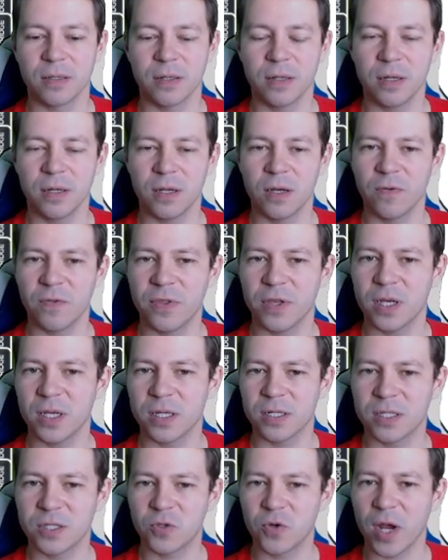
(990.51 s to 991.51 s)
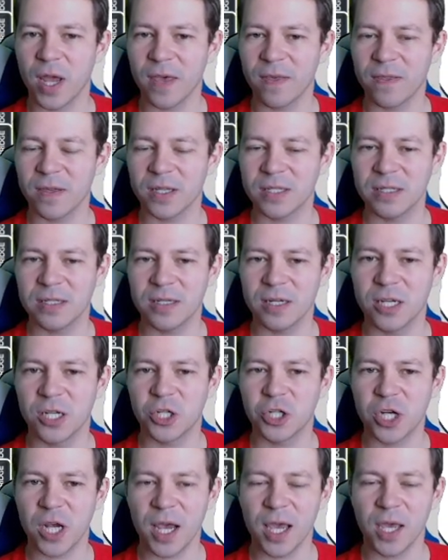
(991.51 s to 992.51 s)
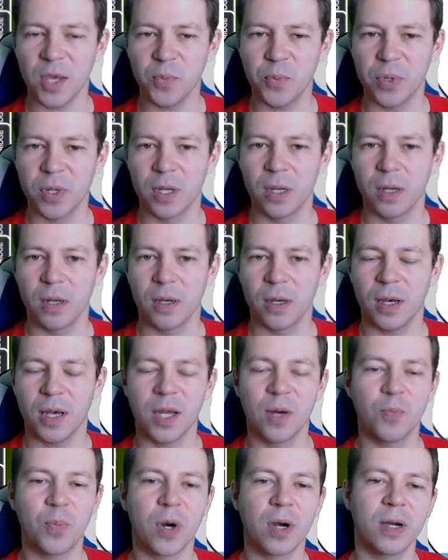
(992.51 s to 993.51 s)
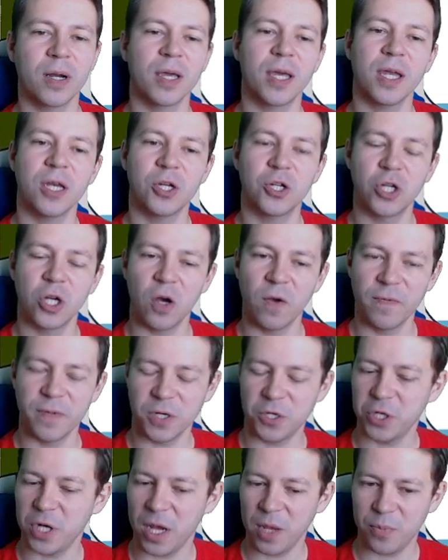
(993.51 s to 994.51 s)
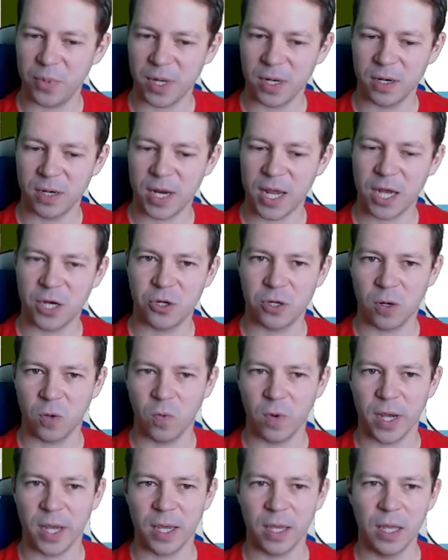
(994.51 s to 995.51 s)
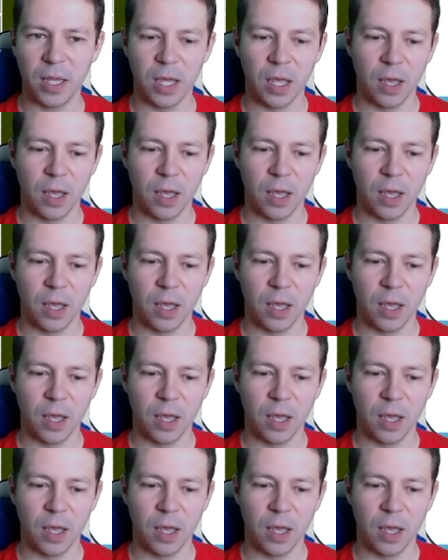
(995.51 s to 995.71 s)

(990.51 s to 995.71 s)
You know, the strength is in shape, and partner can show the shape in a natural way.